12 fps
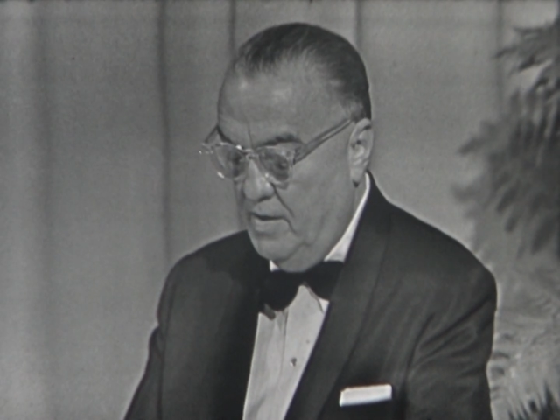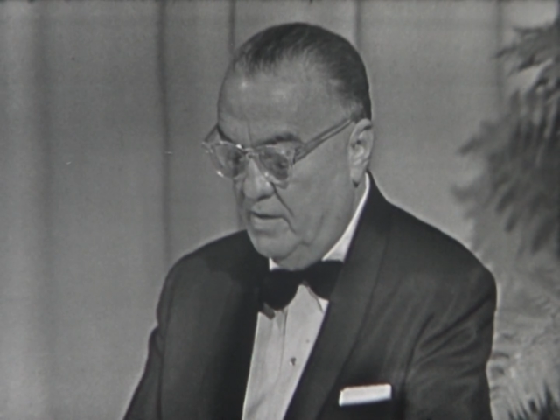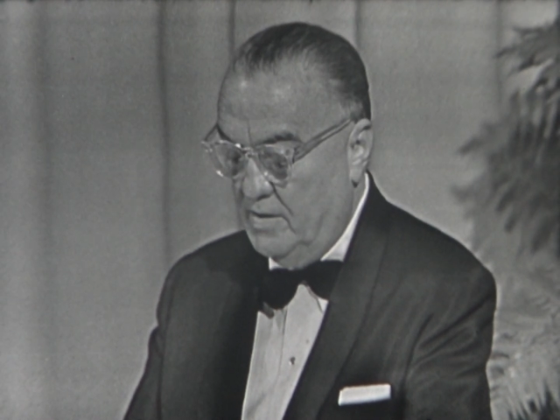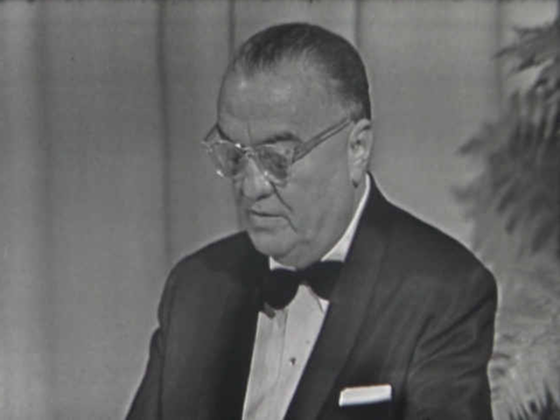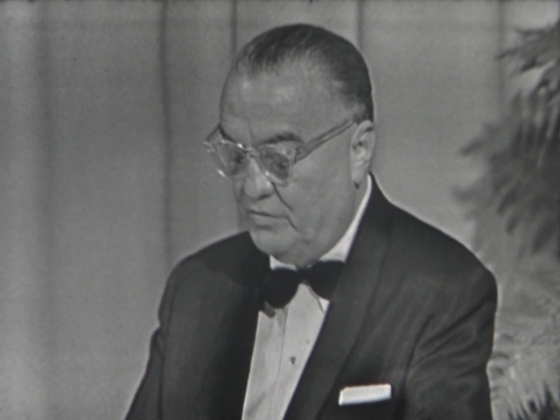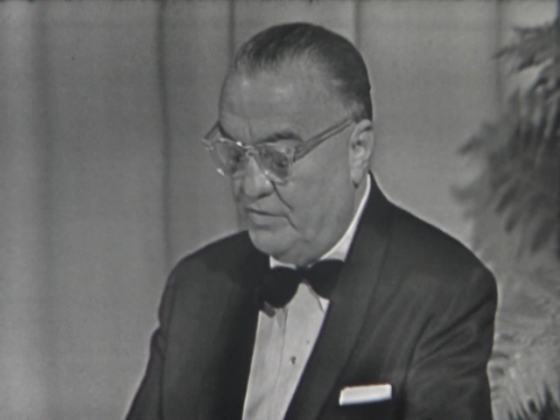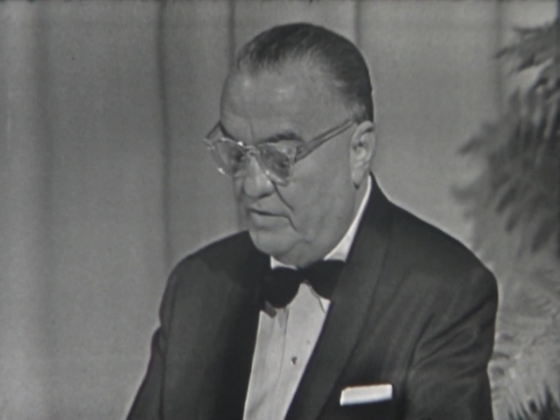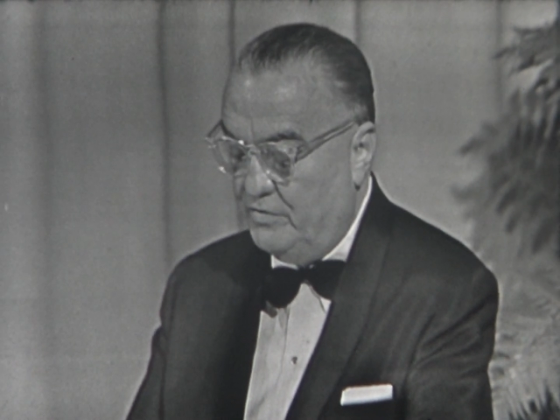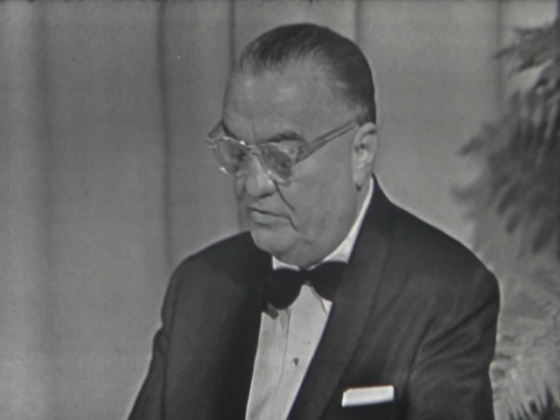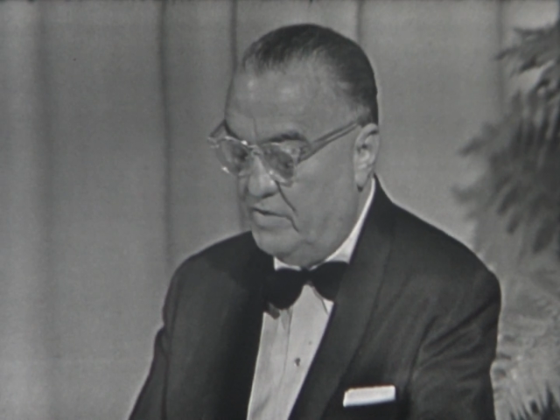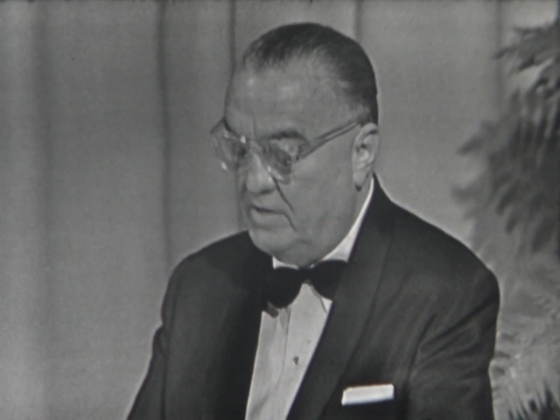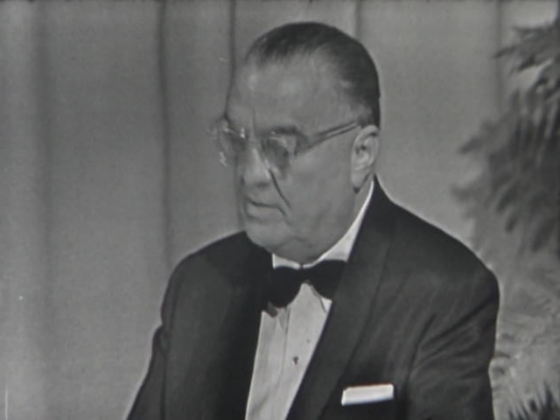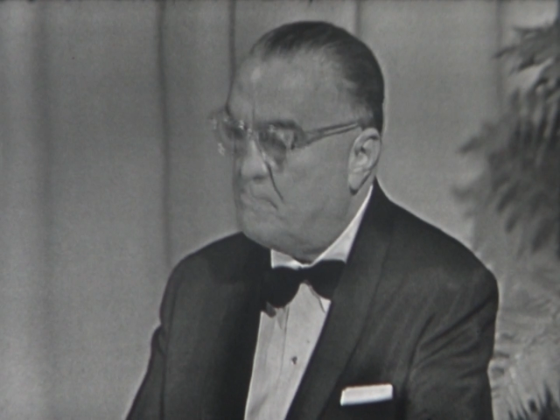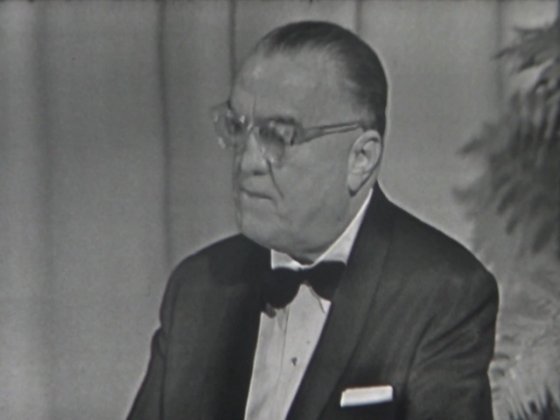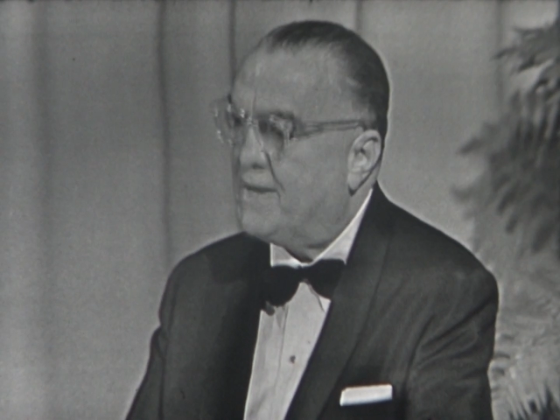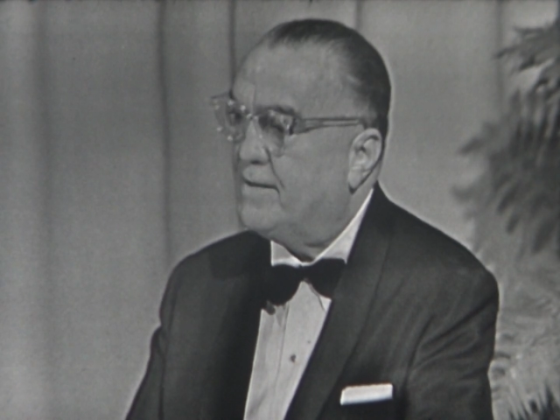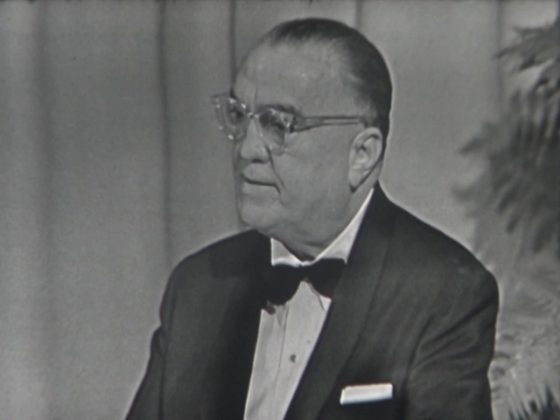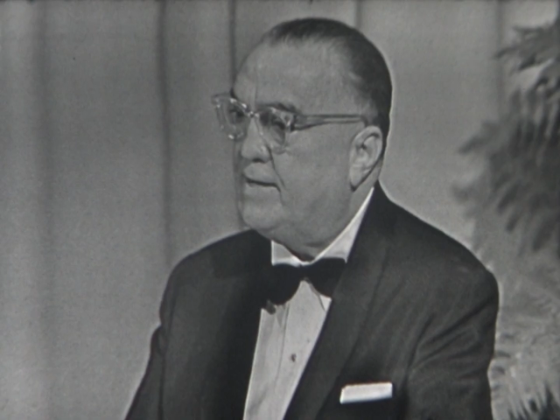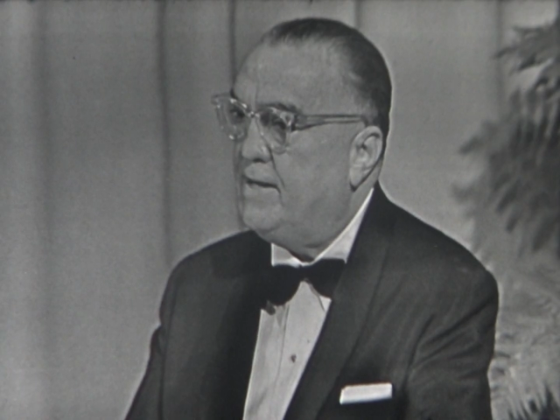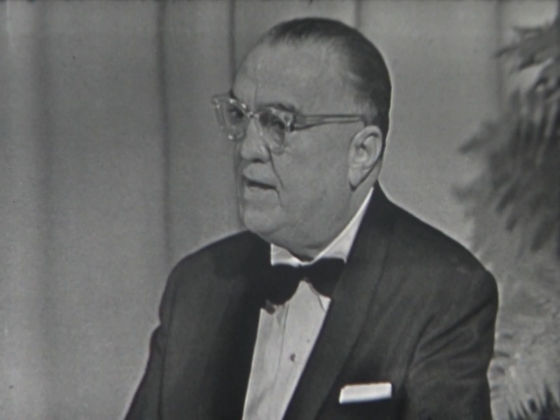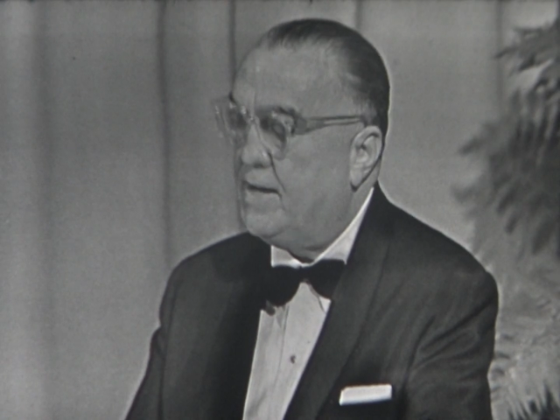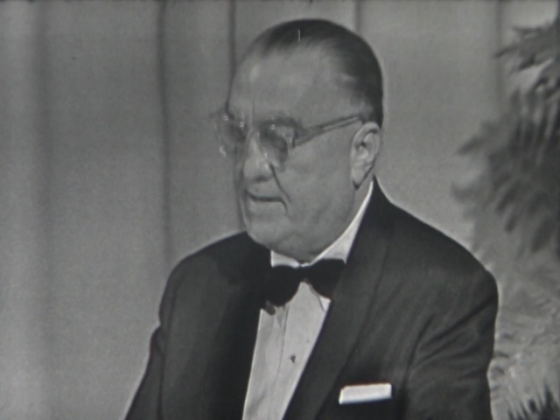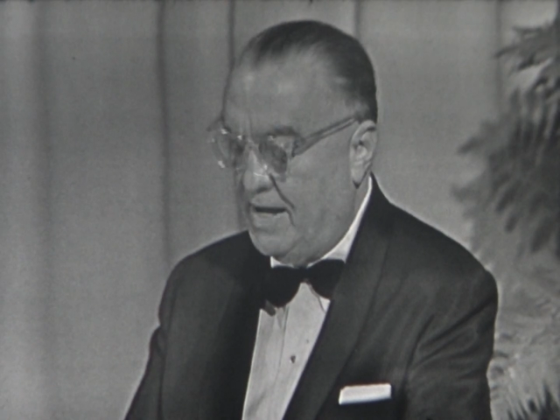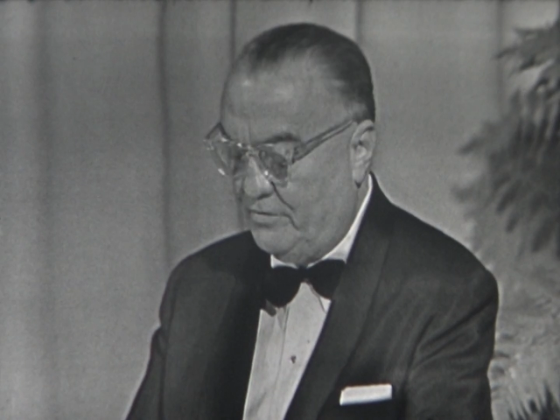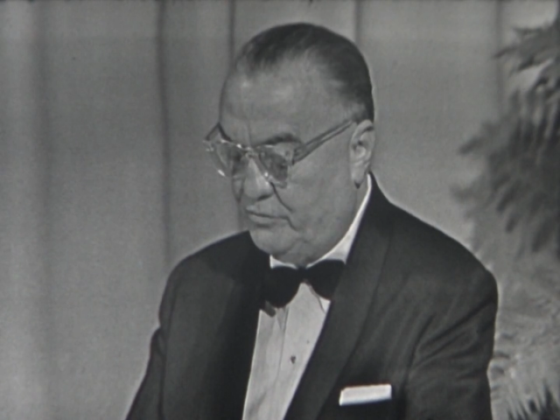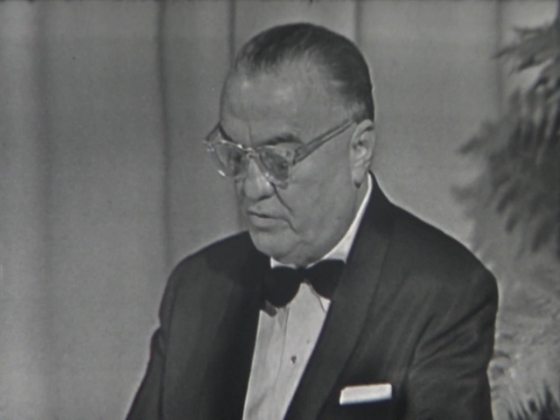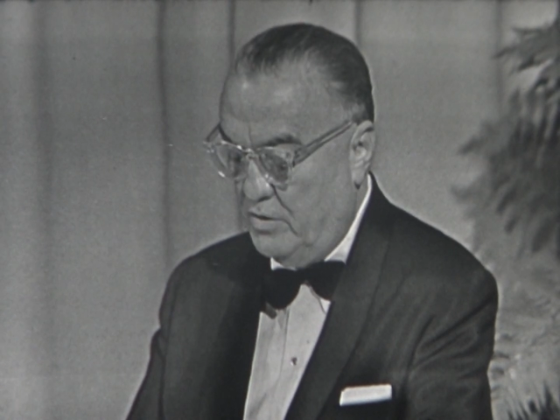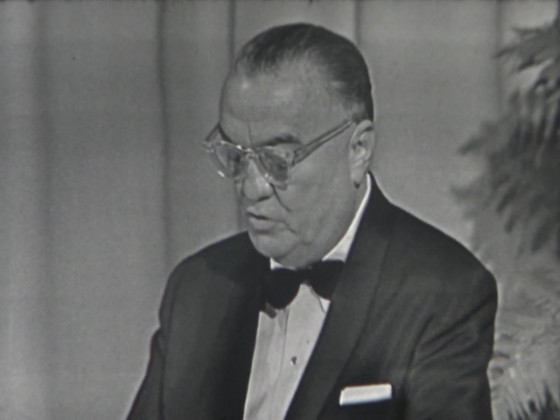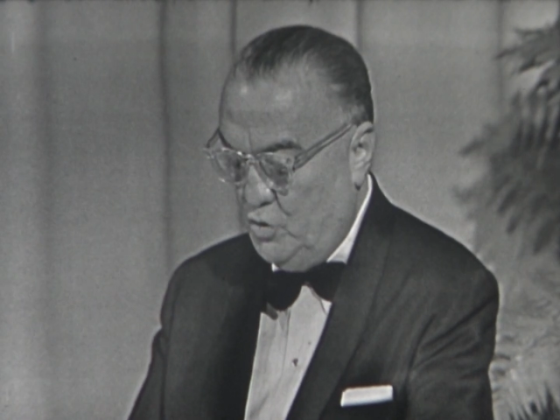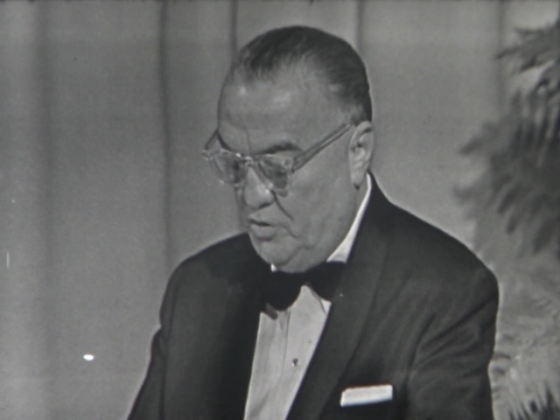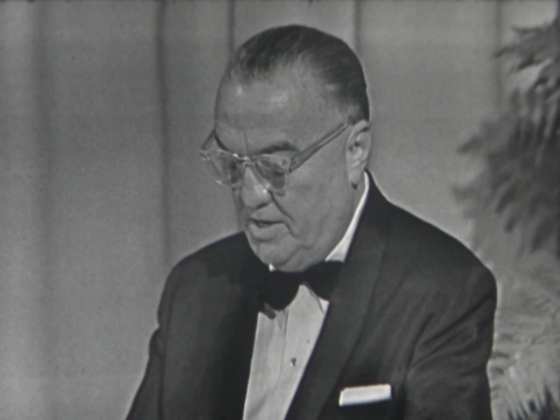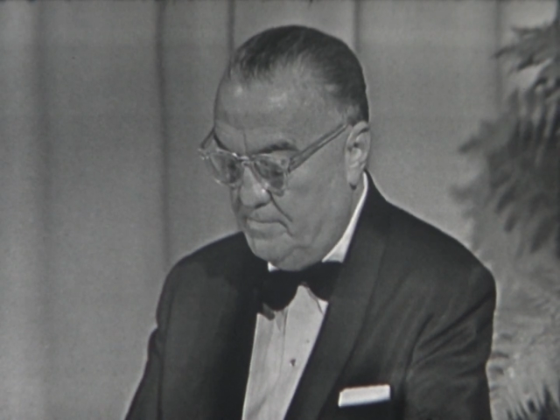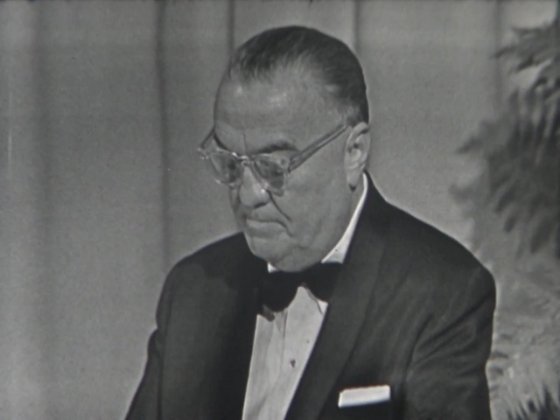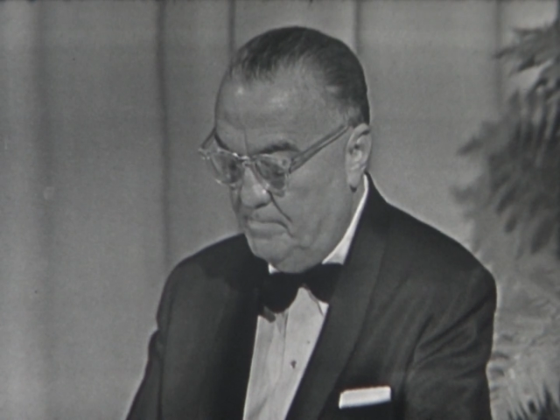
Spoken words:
consists in the penalty annexed to it.